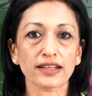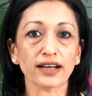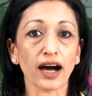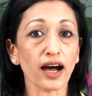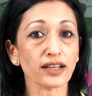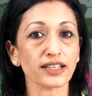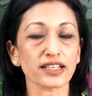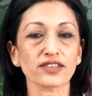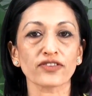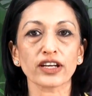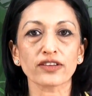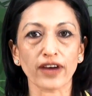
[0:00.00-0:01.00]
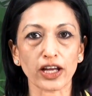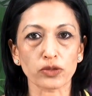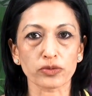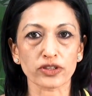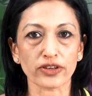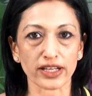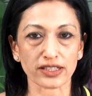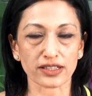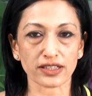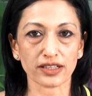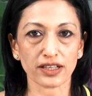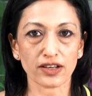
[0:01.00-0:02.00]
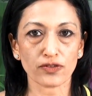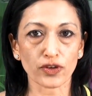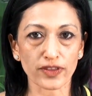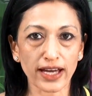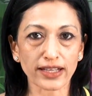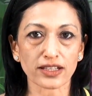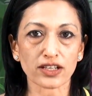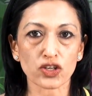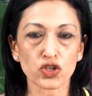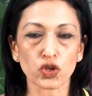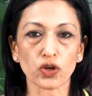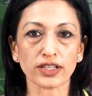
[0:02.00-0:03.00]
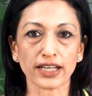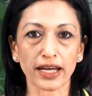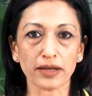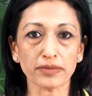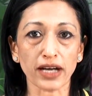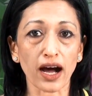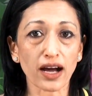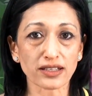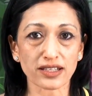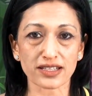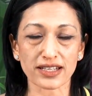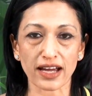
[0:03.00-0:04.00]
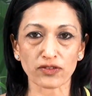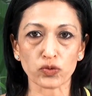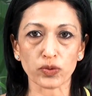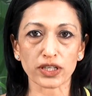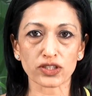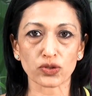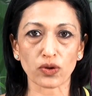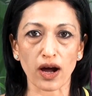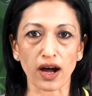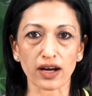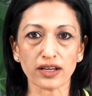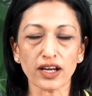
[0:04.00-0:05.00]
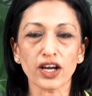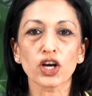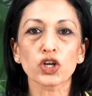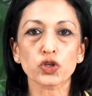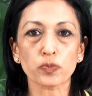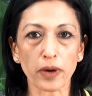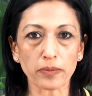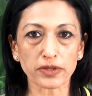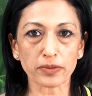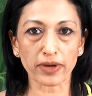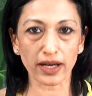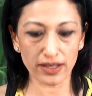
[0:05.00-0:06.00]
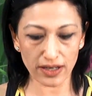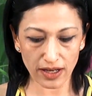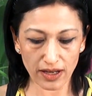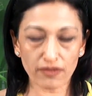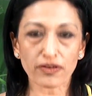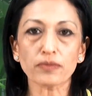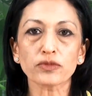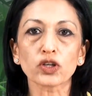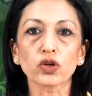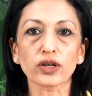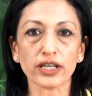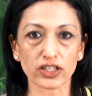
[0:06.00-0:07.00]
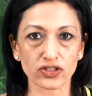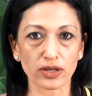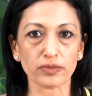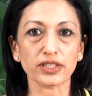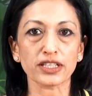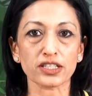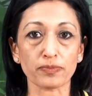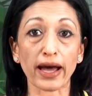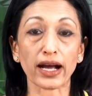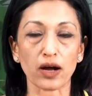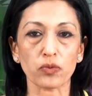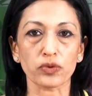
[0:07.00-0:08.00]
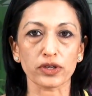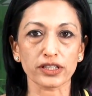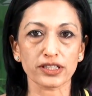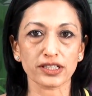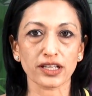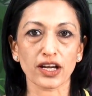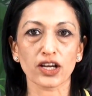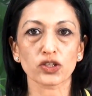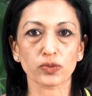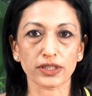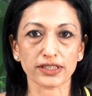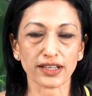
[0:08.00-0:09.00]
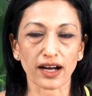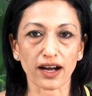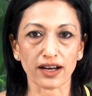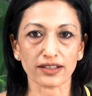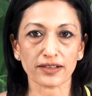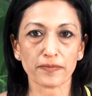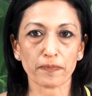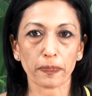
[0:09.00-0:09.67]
the heart gets a very valuable rest. For that short time, the heart doesn't have to work so hard to pump the blood from the lower extremities back upwards towards the heart.